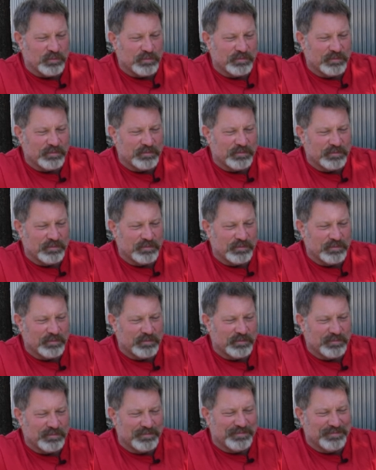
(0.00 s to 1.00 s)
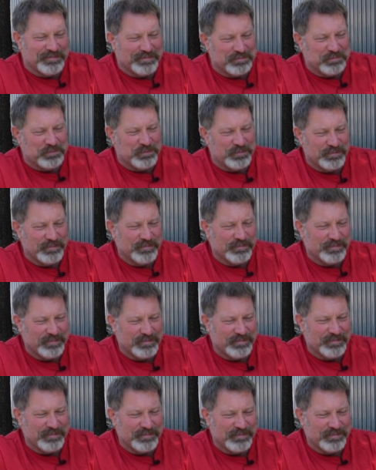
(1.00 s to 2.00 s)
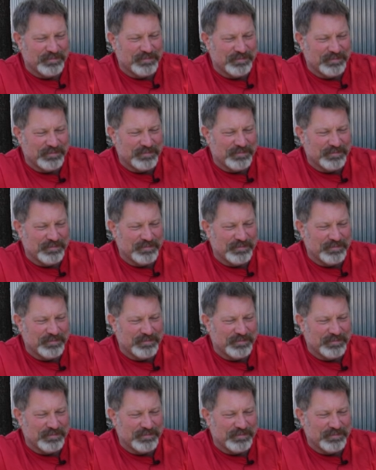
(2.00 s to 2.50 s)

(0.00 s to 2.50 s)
Nothing is said.